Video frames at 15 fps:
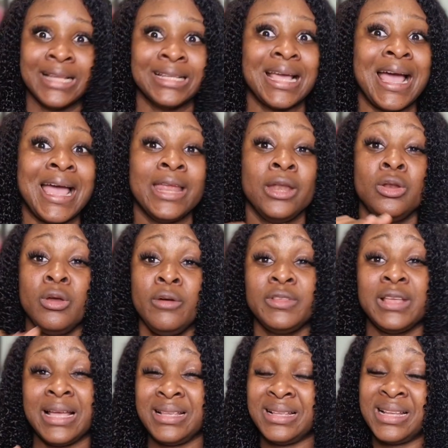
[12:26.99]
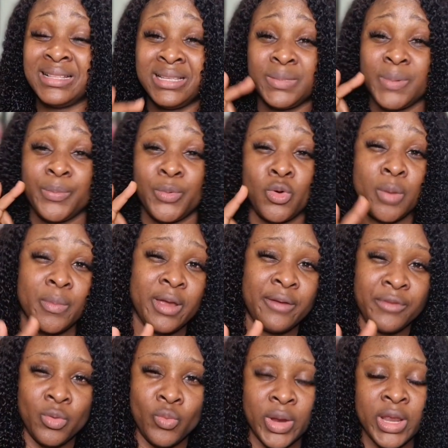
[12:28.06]
And I love the idea that these people come
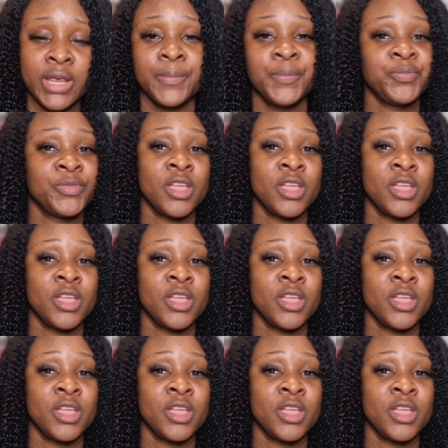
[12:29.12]
every week.